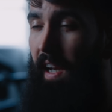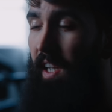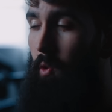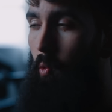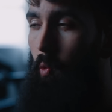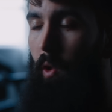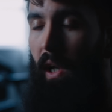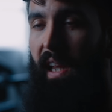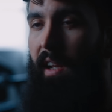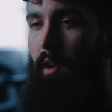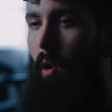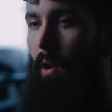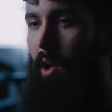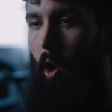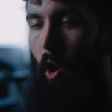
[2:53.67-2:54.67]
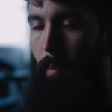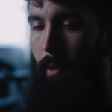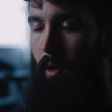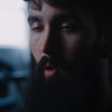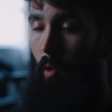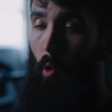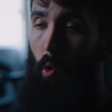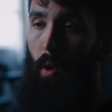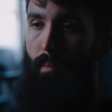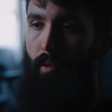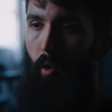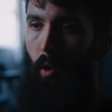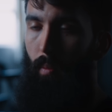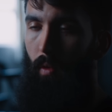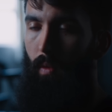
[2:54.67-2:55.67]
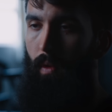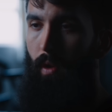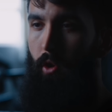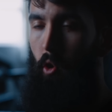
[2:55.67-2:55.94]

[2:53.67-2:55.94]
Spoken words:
It is really not uncommon or abnormal